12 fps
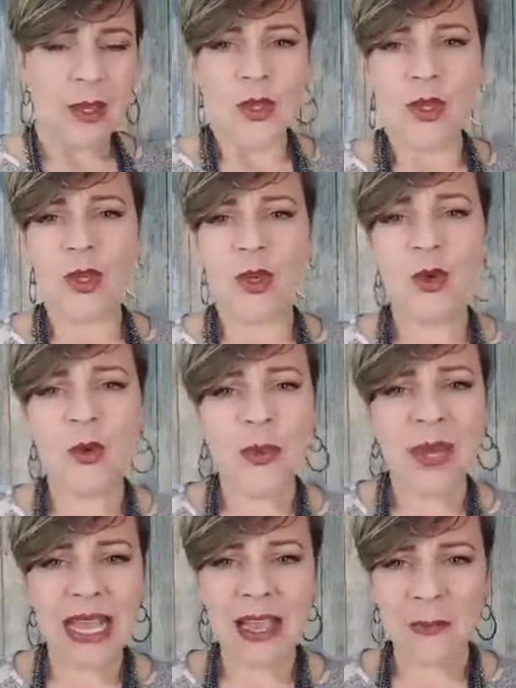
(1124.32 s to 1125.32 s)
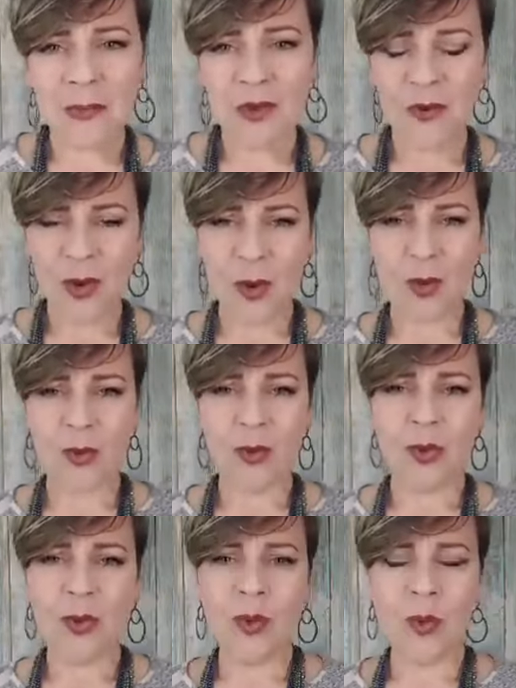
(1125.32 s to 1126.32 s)
You picking up the
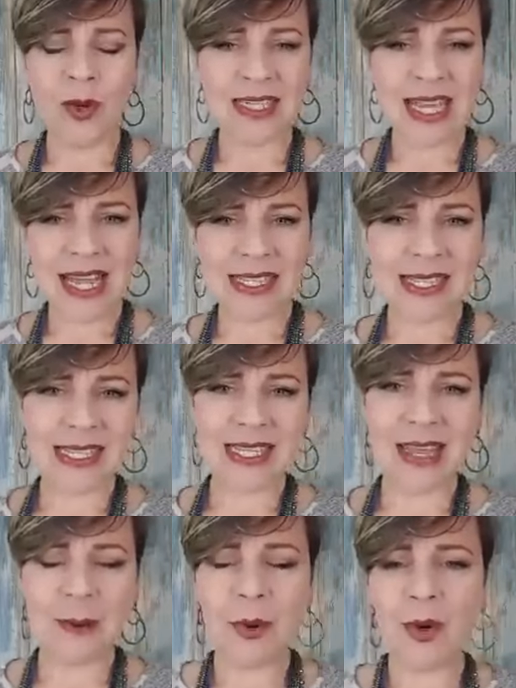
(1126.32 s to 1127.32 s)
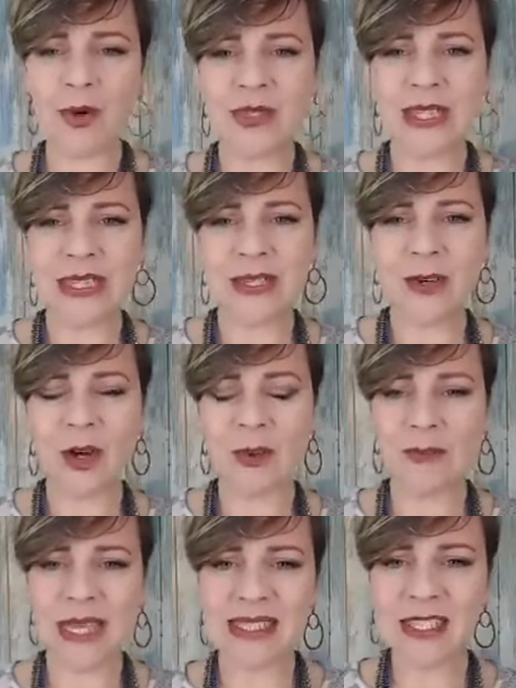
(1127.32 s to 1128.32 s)
phone or texting that person or
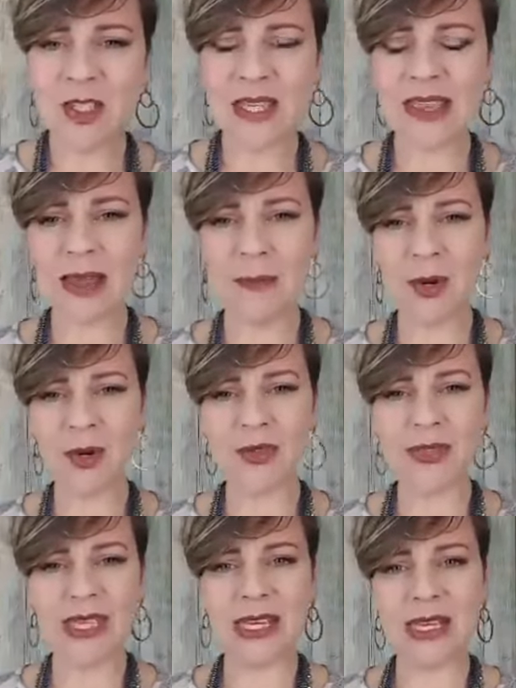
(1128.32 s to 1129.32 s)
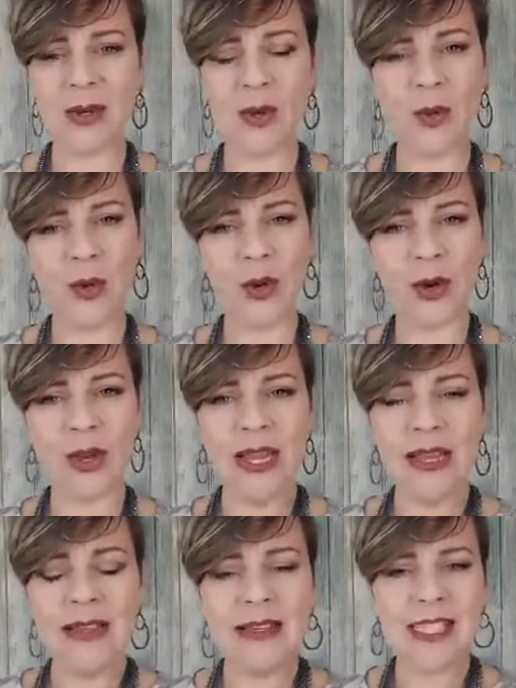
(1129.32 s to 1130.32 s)
messaging that person or
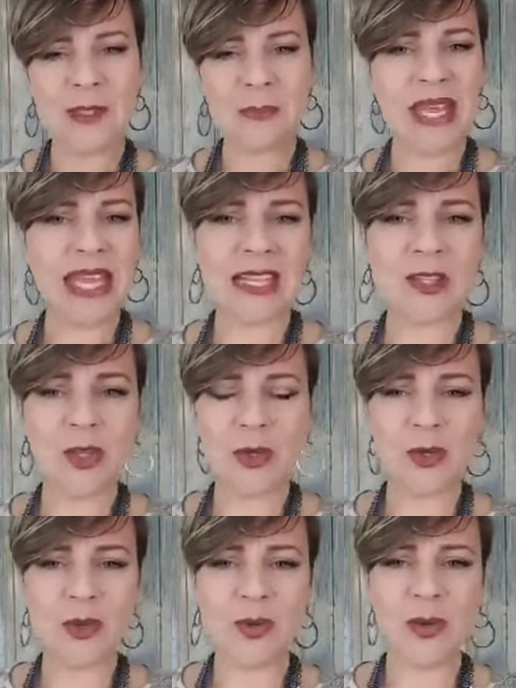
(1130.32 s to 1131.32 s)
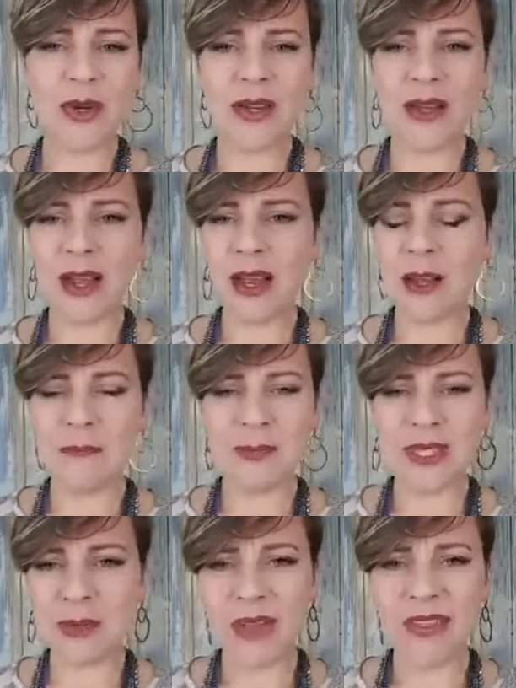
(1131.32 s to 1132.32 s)
speaking to
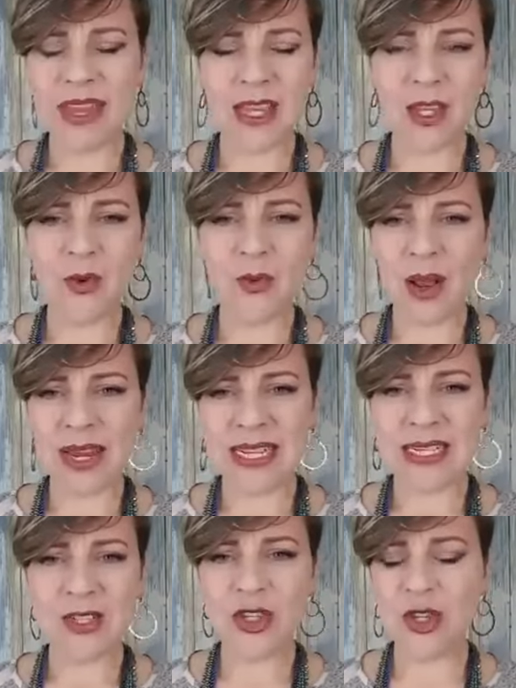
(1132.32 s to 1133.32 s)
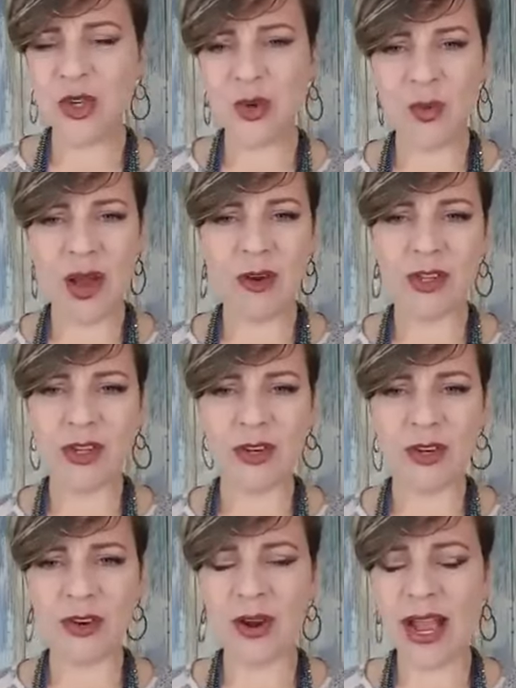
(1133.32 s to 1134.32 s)
someone that you run into while
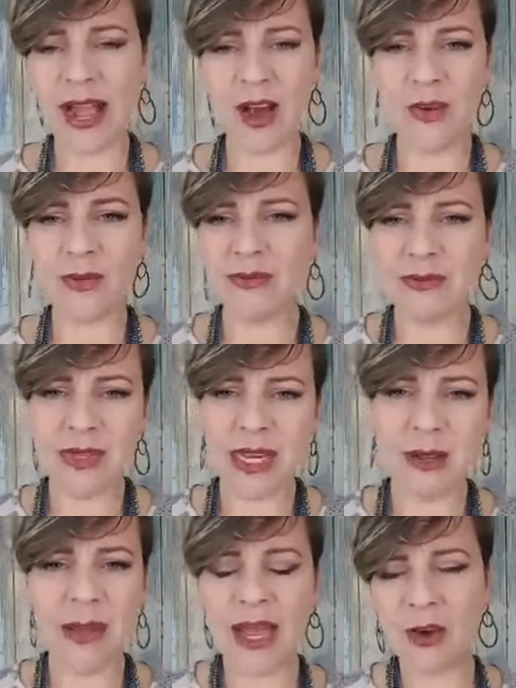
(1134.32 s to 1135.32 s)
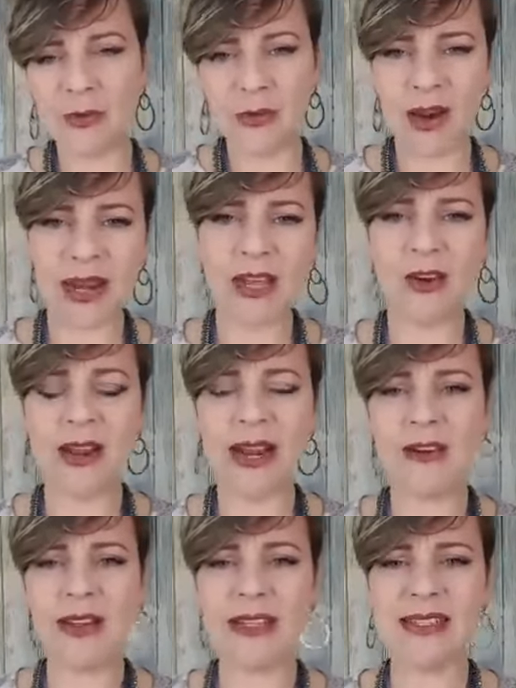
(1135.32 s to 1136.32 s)
you're out and about running your
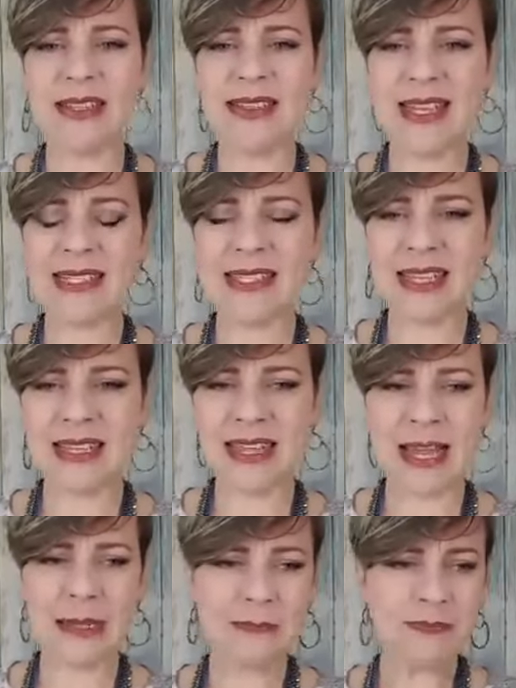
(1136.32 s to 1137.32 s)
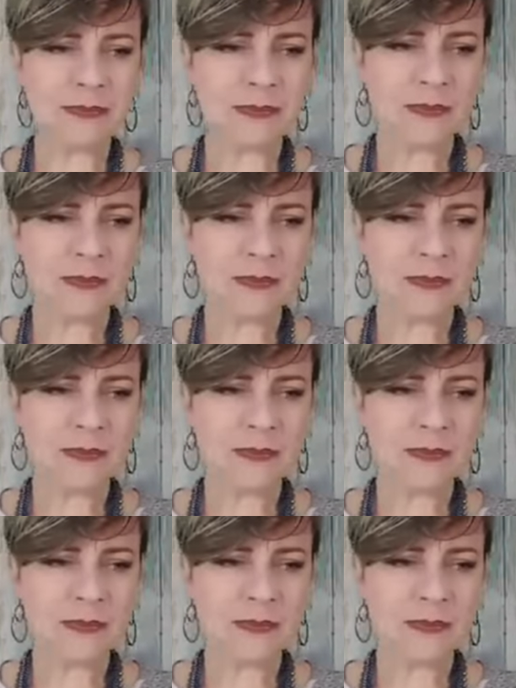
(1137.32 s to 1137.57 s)
errands and things like that,